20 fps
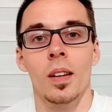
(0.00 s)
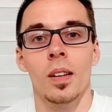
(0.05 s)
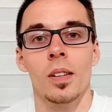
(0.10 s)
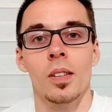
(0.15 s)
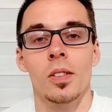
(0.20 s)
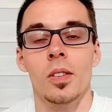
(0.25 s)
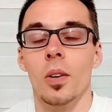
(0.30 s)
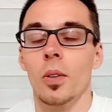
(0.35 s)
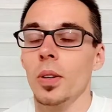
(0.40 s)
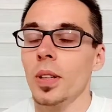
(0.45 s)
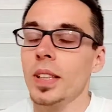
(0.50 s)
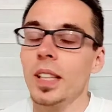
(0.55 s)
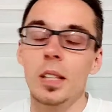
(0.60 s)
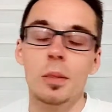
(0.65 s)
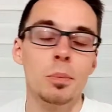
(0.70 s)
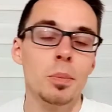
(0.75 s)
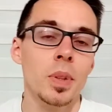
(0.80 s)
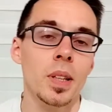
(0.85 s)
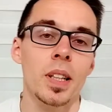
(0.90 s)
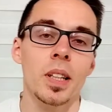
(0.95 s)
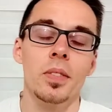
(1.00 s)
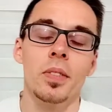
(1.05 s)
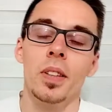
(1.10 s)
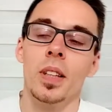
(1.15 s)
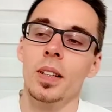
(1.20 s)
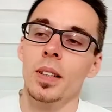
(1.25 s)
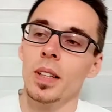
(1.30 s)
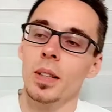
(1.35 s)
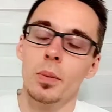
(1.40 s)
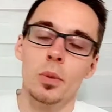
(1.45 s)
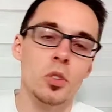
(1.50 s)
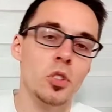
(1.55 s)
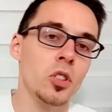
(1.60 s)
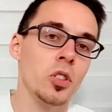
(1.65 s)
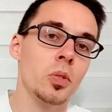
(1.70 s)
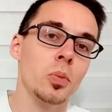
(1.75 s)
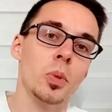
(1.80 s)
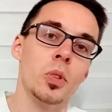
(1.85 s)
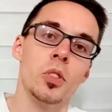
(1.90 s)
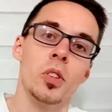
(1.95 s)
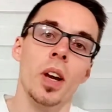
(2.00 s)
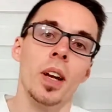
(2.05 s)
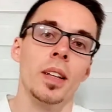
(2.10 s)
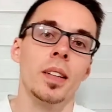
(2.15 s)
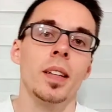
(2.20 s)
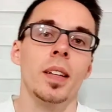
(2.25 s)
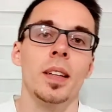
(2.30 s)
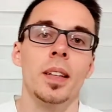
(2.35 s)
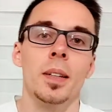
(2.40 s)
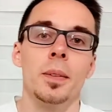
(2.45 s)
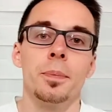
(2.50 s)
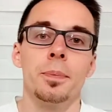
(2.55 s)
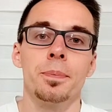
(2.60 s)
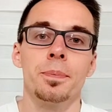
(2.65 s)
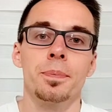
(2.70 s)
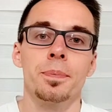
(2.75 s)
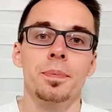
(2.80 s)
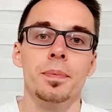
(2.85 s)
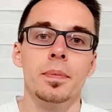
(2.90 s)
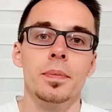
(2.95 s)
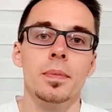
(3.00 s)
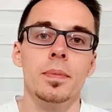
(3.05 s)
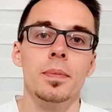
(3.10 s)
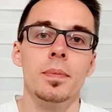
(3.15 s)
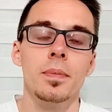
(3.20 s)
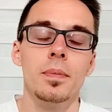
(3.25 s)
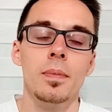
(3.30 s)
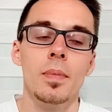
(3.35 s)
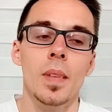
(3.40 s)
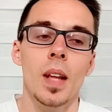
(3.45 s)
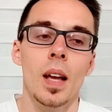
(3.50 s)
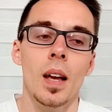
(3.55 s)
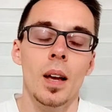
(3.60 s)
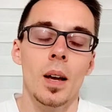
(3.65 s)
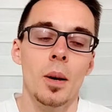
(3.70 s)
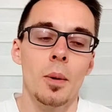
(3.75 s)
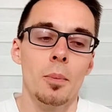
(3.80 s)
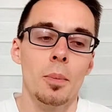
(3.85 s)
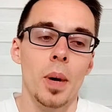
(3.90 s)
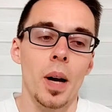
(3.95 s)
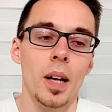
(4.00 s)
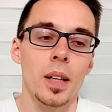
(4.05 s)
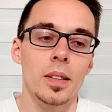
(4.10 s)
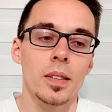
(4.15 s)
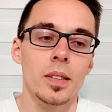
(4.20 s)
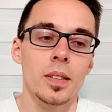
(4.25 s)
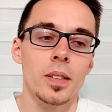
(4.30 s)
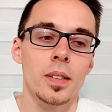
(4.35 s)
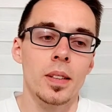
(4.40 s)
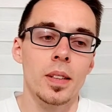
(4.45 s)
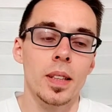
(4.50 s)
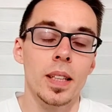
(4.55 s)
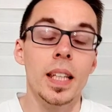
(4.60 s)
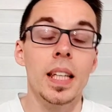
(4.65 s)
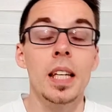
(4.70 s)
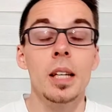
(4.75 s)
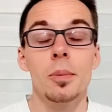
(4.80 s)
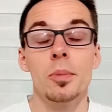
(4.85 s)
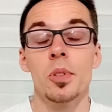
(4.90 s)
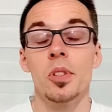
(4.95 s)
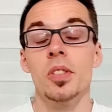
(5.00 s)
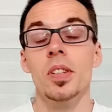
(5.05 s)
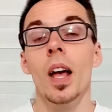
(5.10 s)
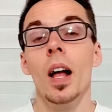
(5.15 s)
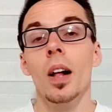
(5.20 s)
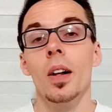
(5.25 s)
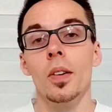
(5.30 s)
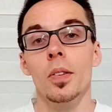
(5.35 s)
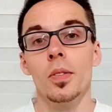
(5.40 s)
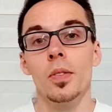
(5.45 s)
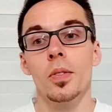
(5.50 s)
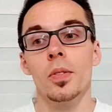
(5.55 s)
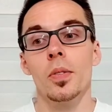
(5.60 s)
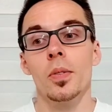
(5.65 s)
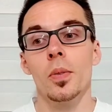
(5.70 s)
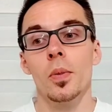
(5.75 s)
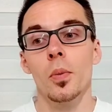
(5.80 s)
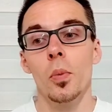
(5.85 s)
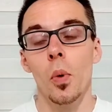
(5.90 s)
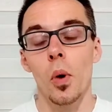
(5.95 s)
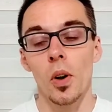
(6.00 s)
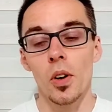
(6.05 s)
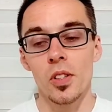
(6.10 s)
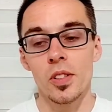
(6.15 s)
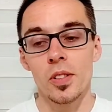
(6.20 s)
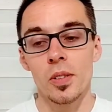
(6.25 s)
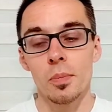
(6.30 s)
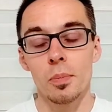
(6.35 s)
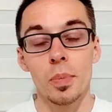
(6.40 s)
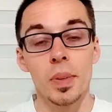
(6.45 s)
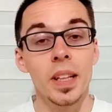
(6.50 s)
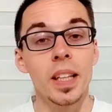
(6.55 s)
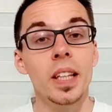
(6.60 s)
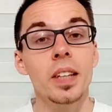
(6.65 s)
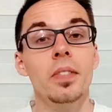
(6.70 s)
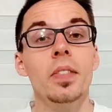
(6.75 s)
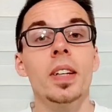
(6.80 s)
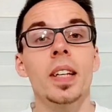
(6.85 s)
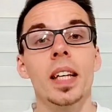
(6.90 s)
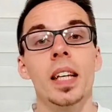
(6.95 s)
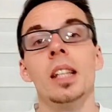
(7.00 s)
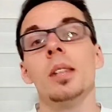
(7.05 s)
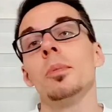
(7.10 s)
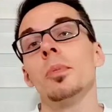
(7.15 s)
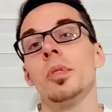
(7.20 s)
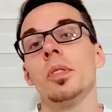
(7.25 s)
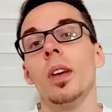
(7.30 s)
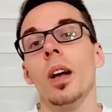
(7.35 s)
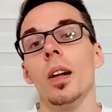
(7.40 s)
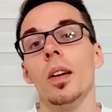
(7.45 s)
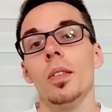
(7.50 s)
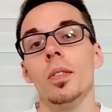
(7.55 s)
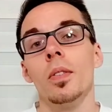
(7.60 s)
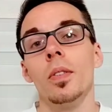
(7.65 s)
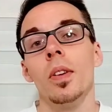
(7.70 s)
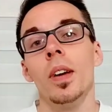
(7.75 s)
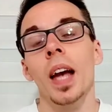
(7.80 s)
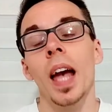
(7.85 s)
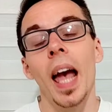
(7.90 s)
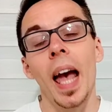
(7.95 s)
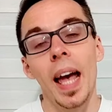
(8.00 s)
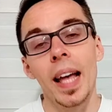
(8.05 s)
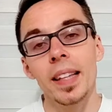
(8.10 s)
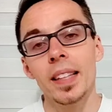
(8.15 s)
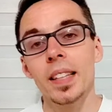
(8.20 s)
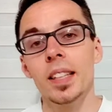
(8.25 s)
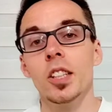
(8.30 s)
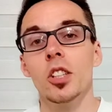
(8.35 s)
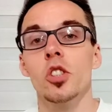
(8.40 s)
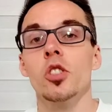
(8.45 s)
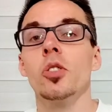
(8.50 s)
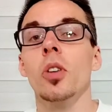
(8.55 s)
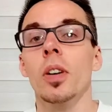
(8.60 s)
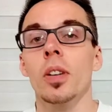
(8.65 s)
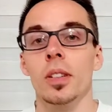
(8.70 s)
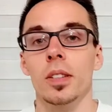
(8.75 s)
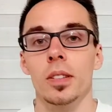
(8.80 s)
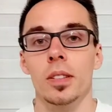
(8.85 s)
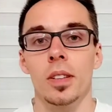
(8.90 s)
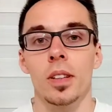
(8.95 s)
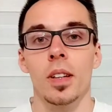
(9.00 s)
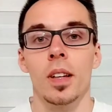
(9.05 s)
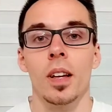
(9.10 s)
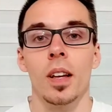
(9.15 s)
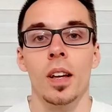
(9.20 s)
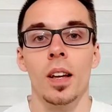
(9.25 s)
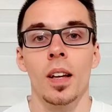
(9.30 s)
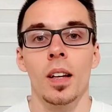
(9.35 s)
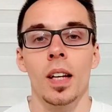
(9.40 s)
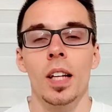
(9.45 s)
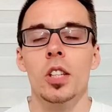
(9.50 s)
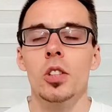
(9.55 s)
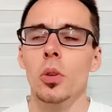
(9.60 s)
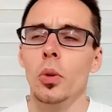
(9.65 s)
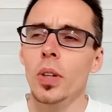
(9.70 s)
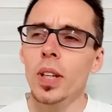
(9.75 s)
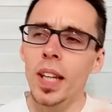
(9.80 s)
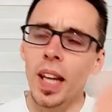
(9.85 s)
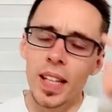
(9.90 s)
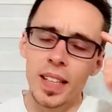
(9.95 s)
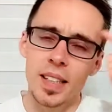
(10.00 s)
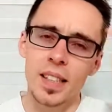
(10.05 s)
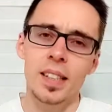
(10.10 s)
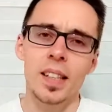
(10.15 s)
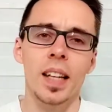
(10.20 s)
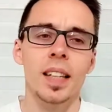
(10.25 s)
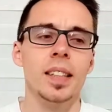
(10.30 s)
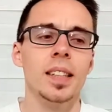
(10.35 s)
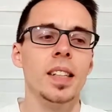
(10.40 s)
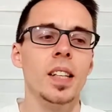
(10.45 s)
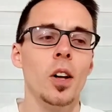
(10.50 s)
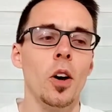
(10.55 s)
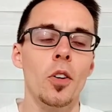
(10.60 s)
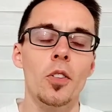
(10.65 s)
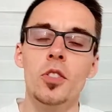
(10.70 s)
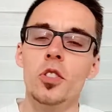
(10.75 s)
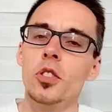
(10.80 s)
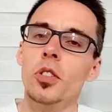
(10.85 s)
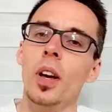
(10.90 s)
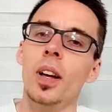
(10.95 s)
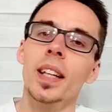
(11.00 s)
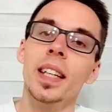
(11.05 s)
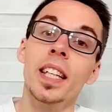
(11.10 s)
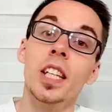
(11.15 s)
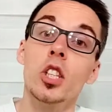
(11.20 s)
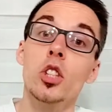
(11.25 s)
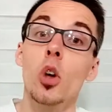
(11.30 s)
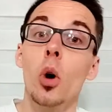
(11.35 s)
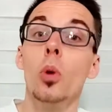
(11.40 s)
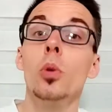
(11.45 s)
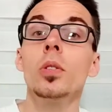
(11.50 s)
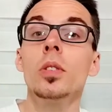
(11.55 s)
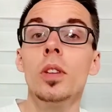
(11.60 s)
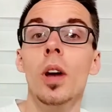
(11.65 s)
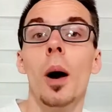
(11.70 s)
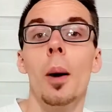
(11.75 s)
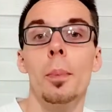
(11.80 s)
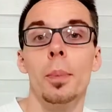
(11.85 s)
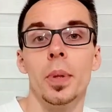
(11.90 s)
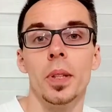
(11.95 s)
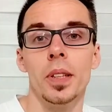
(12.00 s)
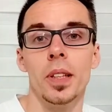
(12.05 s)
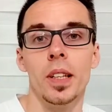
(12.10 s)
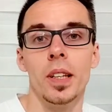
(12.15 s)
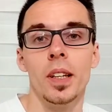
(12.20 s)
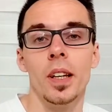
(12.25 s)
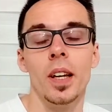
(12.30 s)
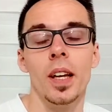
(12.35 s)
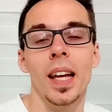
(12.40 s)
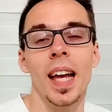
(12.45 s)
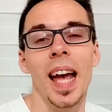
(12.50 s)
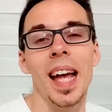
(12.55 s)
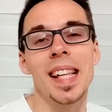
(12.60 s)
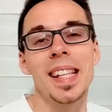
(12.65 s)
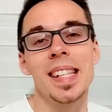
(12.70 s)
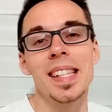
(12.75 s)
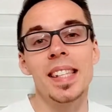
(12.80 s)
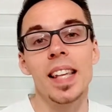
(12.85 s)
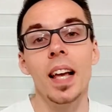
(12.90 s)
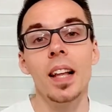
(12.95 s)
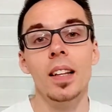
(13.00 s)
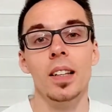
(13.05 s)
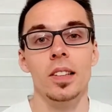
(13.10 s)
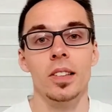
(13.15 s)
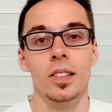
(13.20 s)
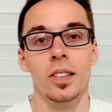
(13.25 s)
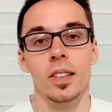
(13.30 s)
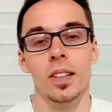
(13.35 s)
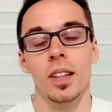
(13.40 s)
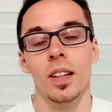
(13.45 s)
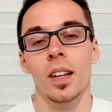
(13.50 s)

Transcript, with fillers: So he didn't believe in it, he was just rejecting him. But he himself was believing in himself and in the socket. And so he had this idea of starting his own company and sell it.